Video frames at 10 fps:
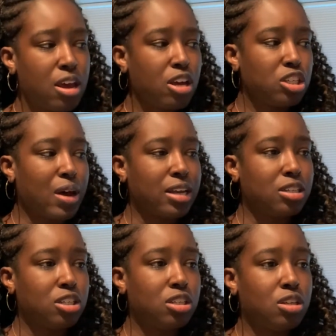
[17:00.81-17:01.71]
So I
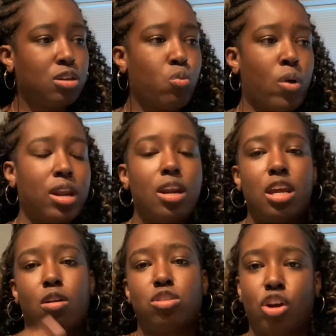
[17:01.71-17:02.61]
waited a
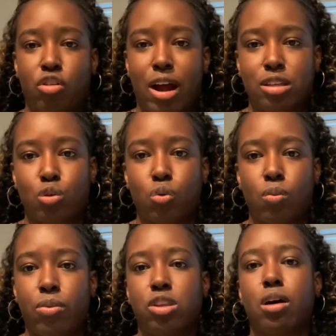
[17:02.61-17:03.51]
year to start grad school,
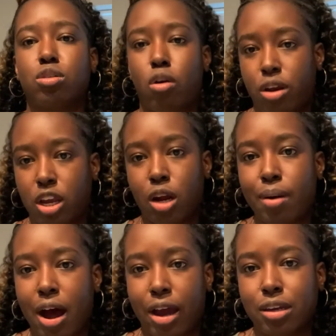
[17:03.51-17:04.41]
so I was already a year
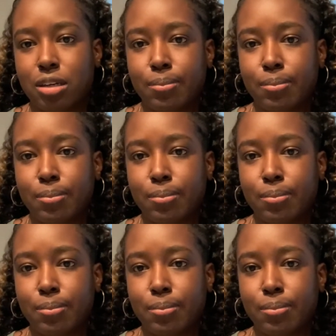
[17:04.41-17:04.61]
behind